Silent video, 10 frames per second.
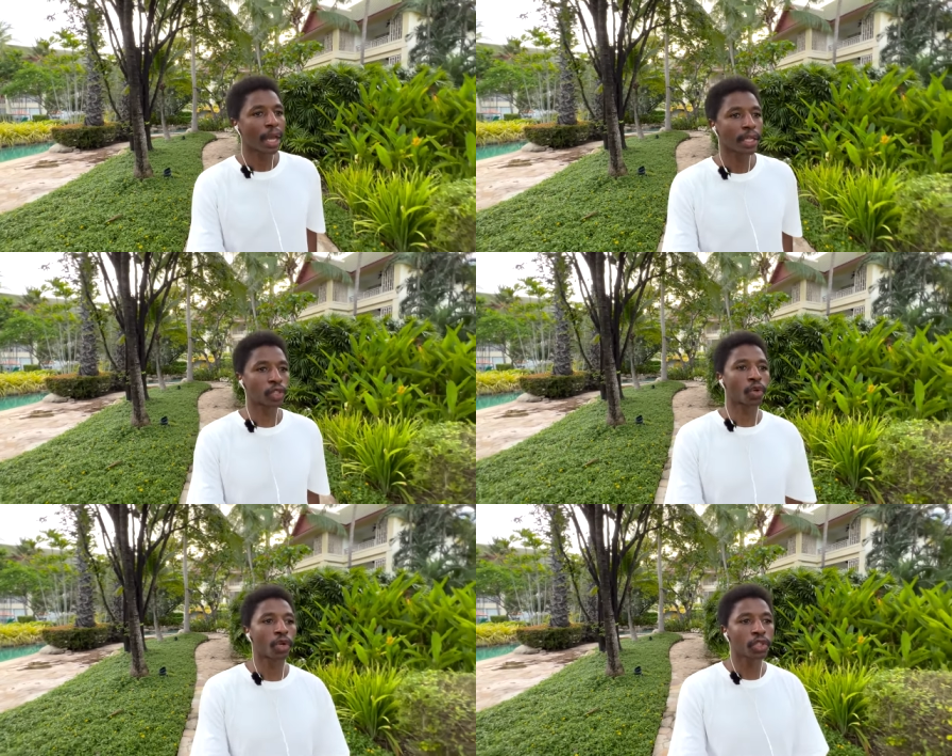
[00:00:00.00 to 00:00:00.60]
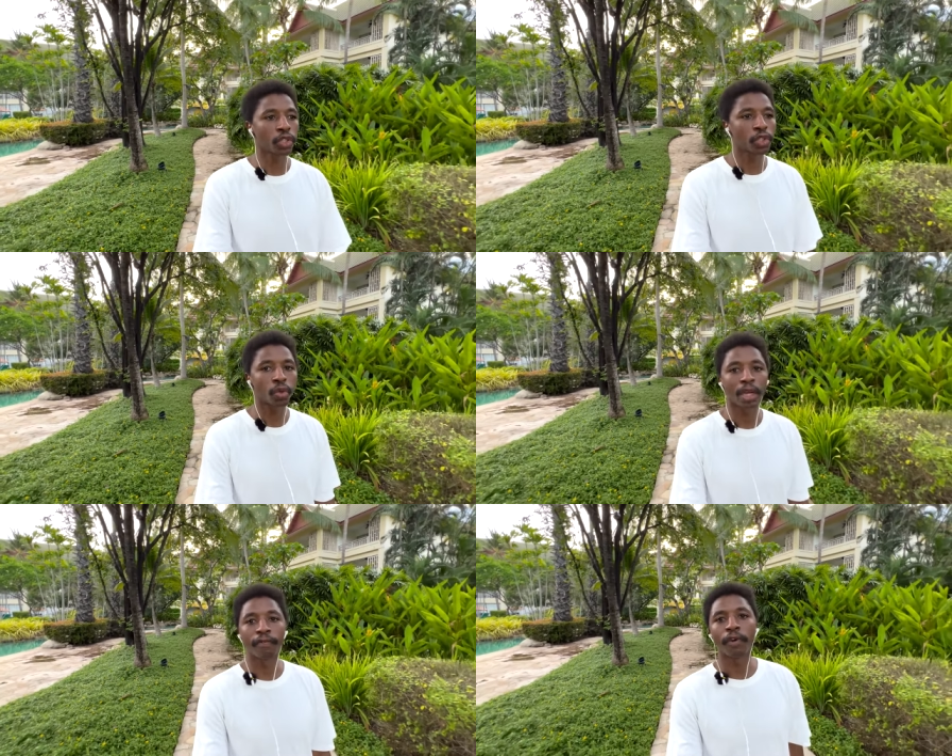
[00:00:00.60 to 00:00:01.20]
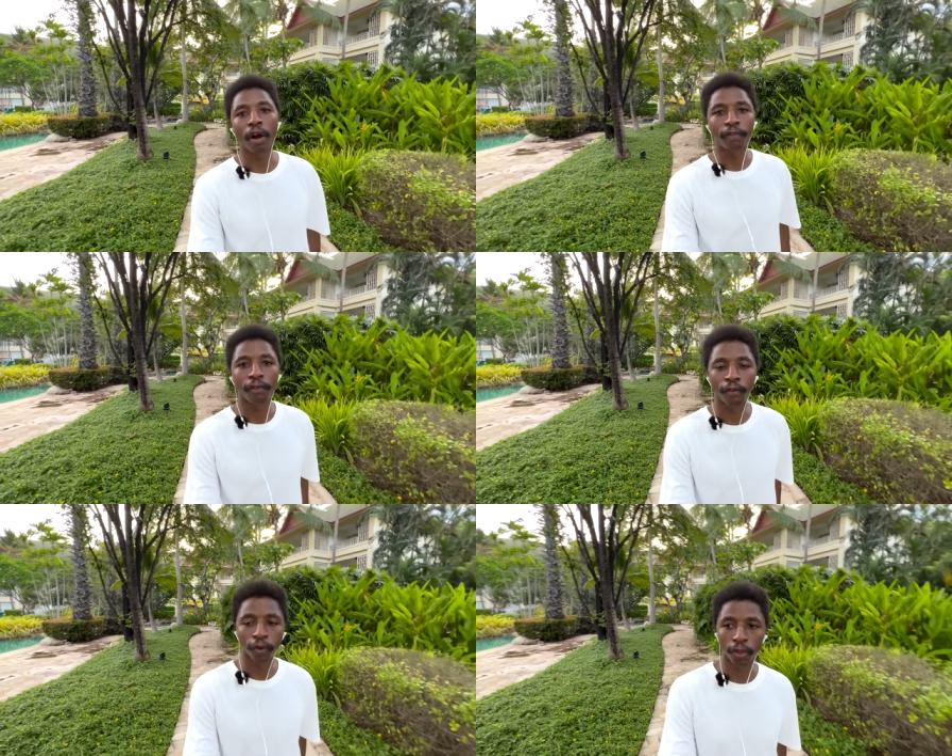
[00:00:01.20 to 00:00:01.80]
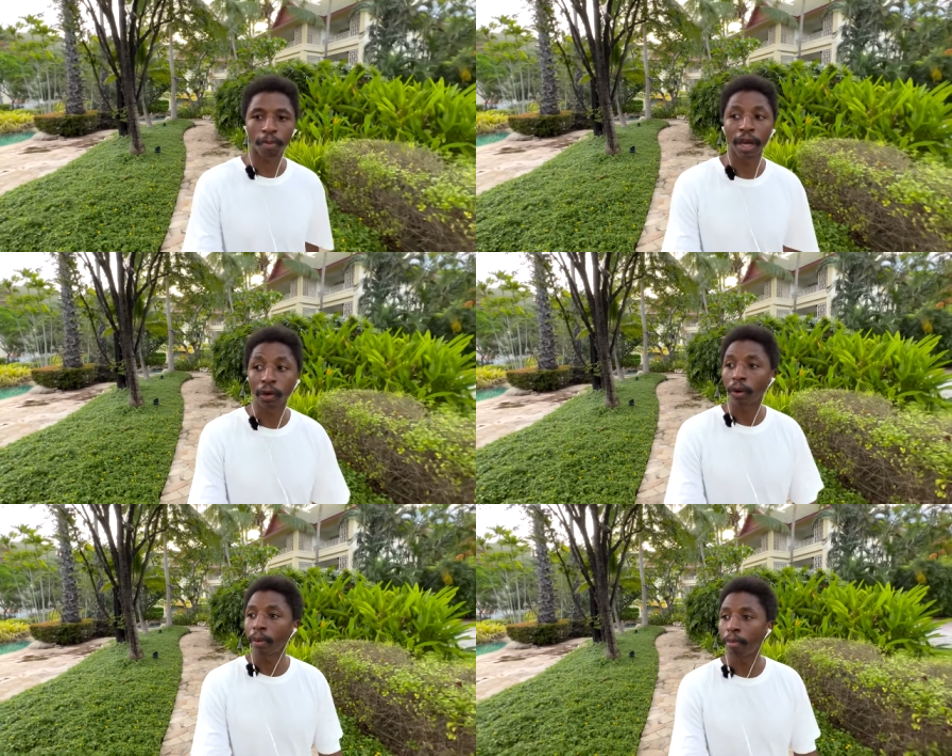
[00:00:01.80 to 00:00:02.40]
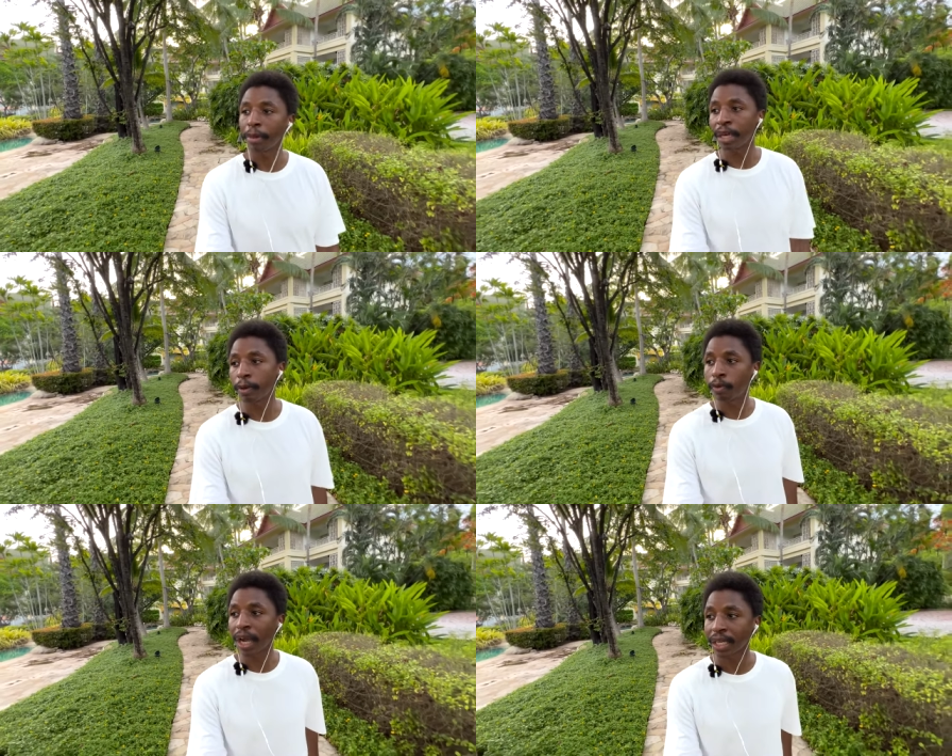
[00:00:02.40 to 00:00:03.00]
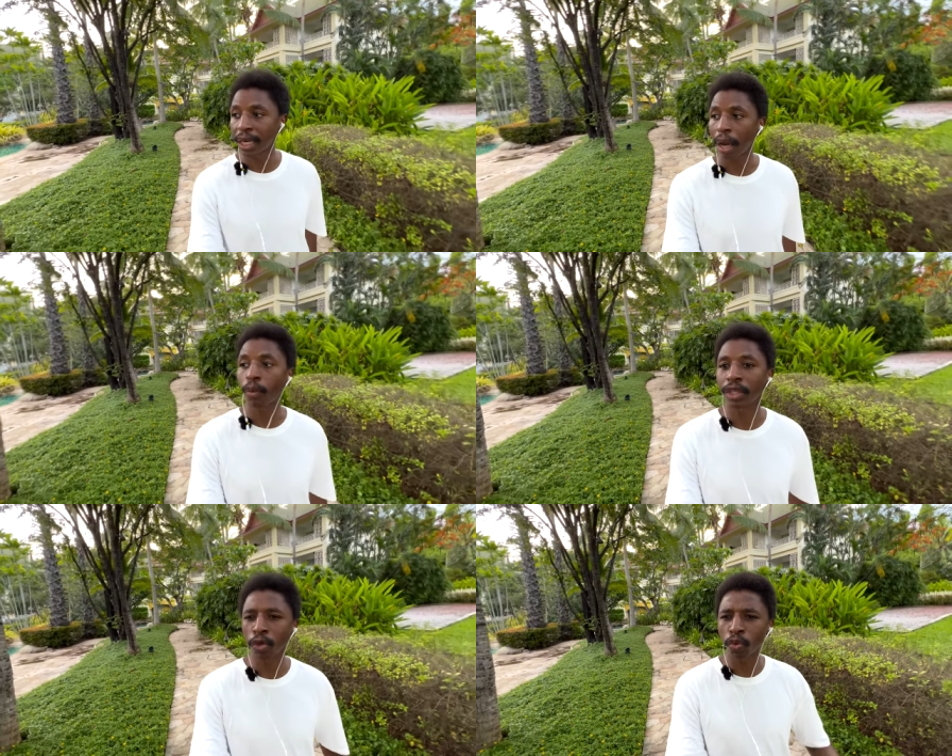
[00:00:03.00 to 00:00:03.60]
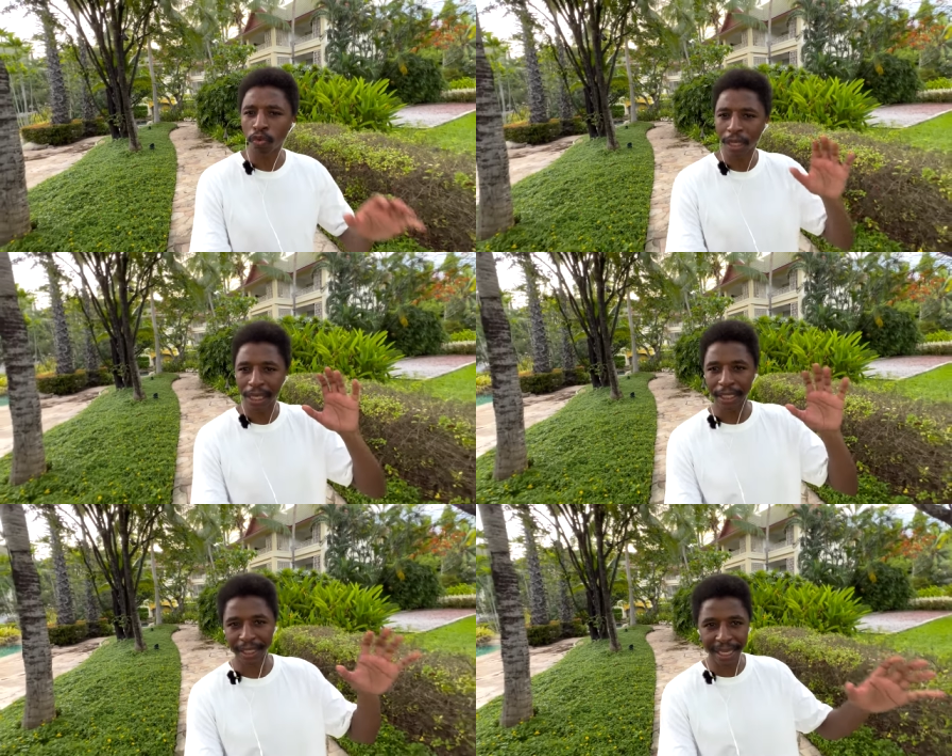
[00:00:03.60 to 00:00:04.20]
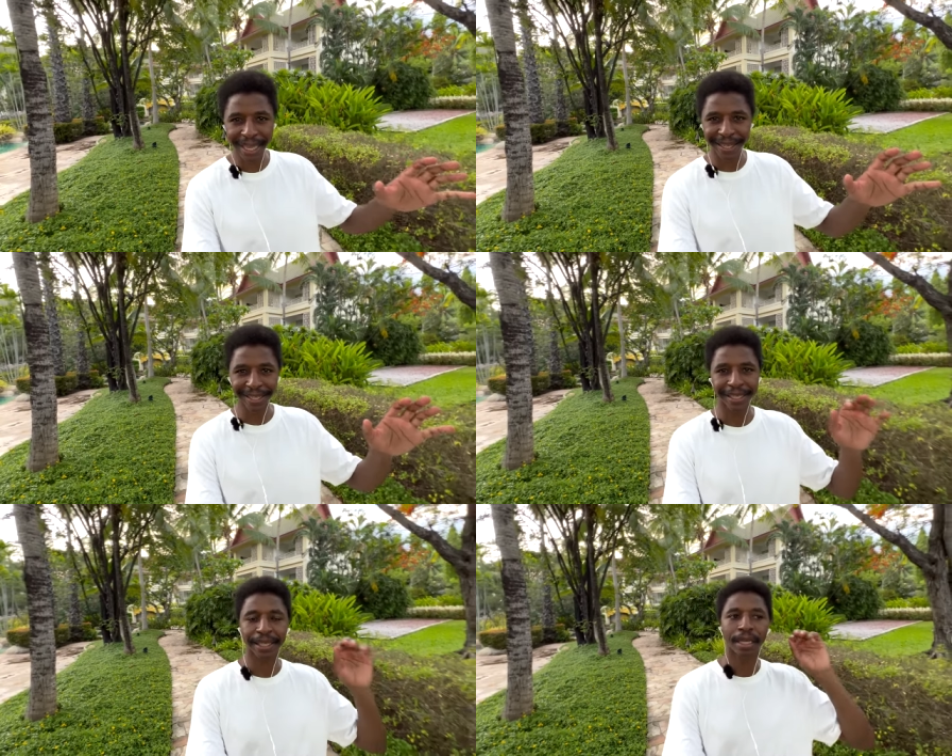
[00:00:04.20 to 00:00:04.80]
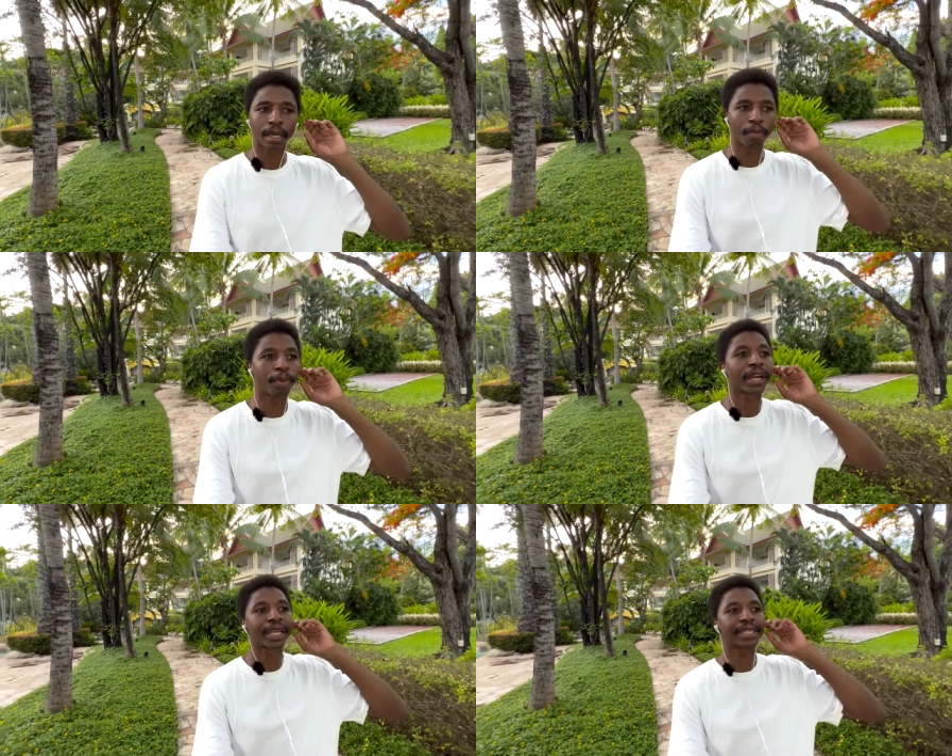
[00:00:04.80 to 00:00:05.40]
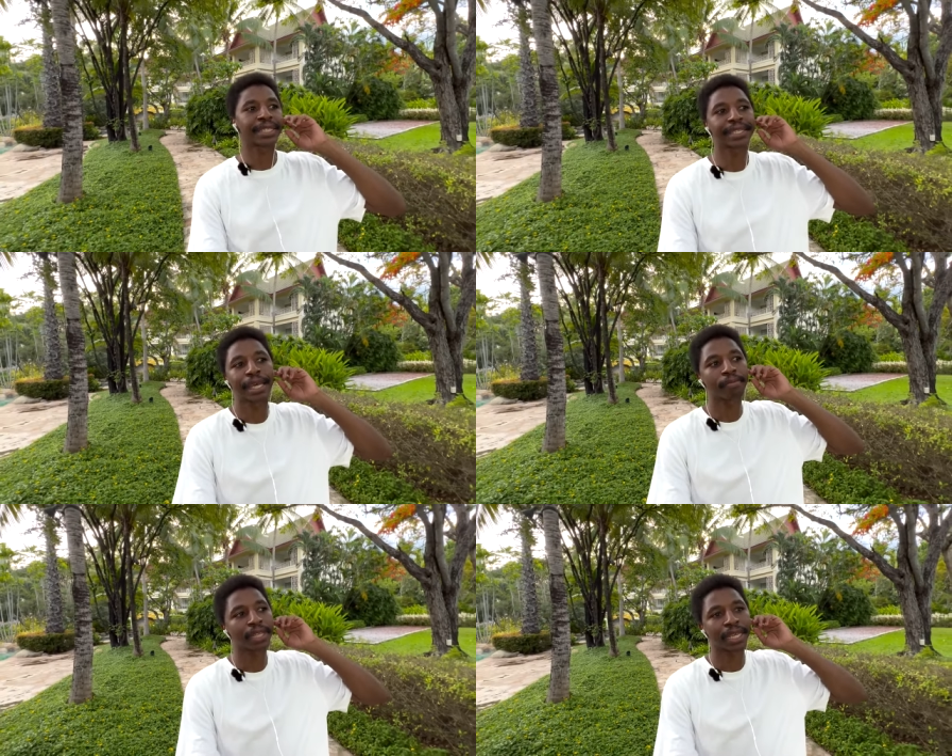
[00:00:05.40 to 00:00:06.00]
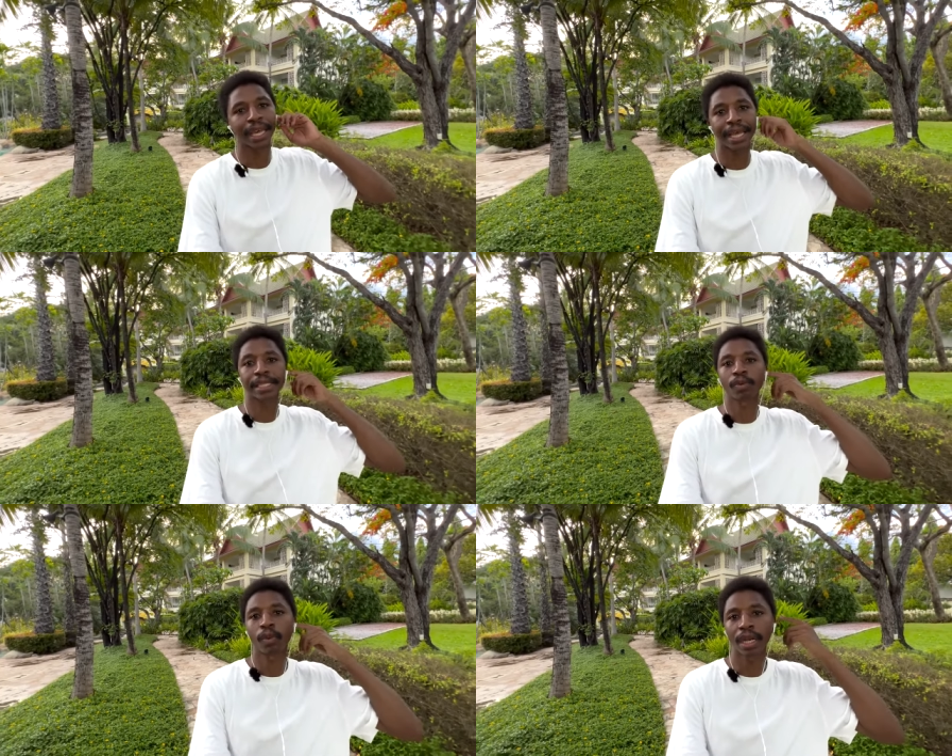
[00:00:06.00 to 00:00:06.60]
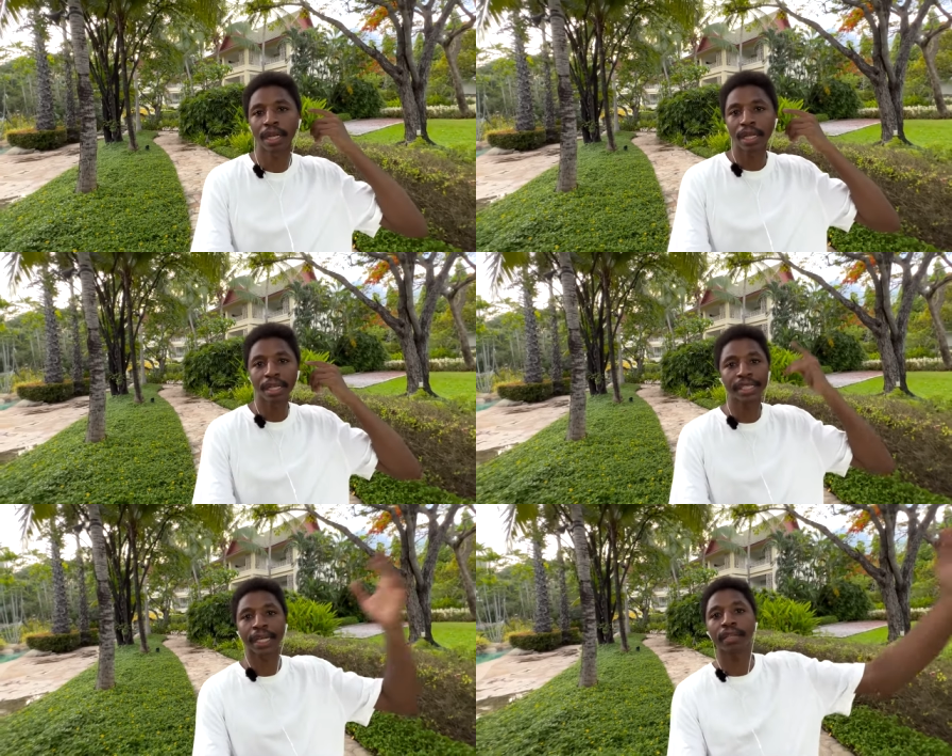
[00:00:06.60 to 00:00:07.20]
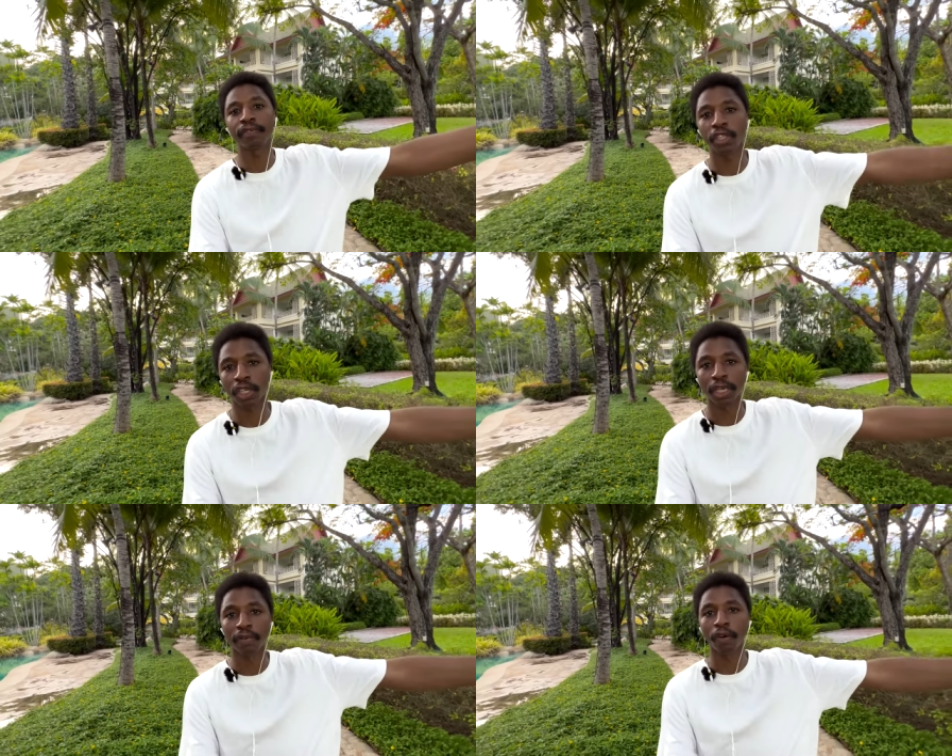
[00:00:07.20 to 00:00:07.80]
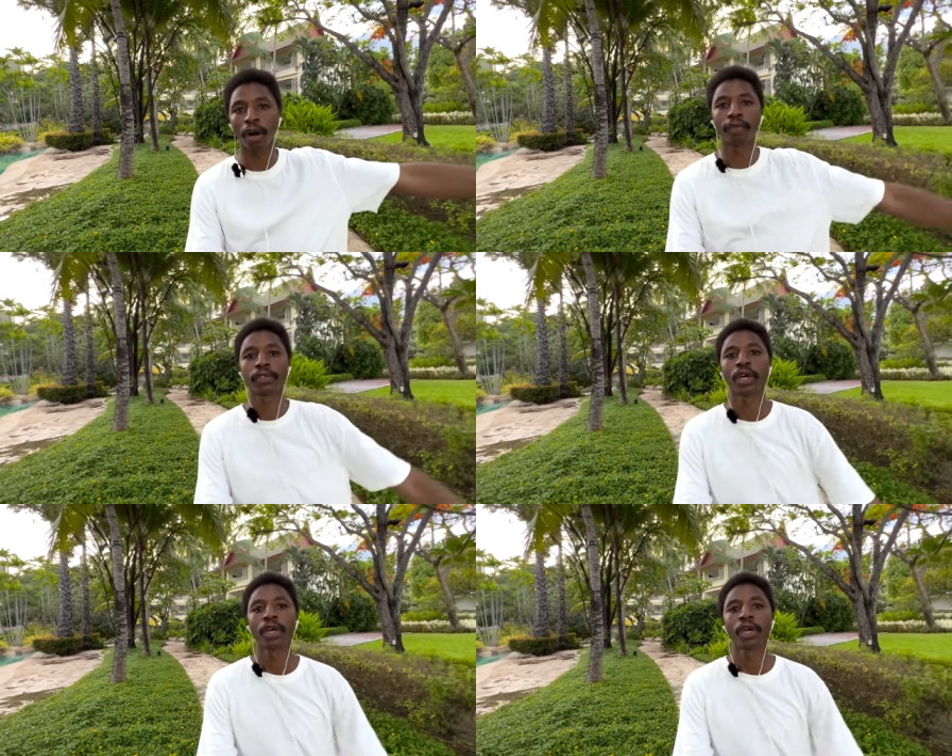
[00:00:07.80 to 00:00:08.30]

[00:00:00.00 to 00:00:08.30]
it's going to evolve for the better. Maybe right now we don't really see it, but it's the same thing as when television evolved